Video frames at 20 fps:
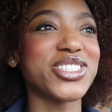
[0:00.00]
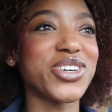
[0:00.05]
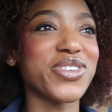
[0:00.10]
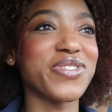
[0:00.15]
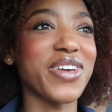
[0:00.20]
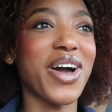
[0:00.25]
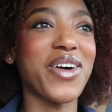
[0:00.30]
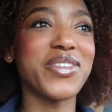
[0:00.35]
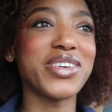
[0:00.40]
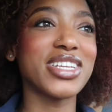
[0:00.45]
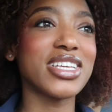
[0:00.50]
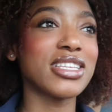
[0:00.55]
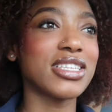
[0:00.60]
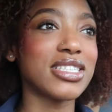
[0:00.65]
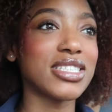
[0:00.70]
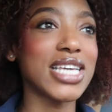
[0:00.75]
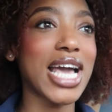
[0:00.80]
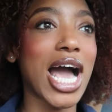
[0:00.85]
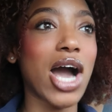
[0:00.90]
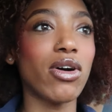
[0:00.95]
So if y'all want to
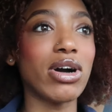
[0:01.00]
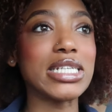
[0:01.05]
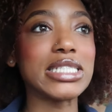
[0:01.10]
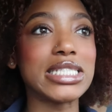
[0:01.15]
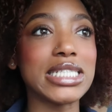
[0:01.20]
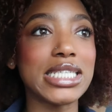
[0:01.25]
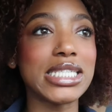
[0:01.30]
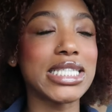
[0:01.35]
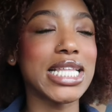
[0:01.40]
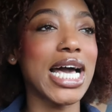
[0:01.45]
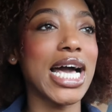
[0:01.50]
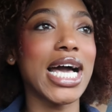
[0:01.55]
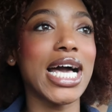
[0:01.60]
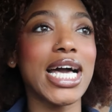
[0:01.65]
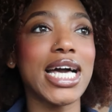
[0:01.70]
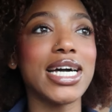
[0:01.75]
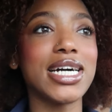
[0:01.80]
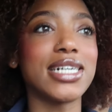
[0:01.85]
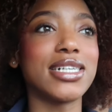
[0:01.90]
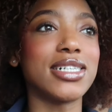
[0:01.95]
see how I did
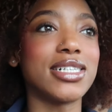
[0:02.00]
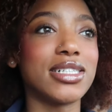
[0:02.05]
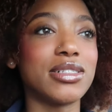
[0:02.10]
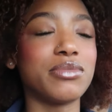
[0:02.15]
that,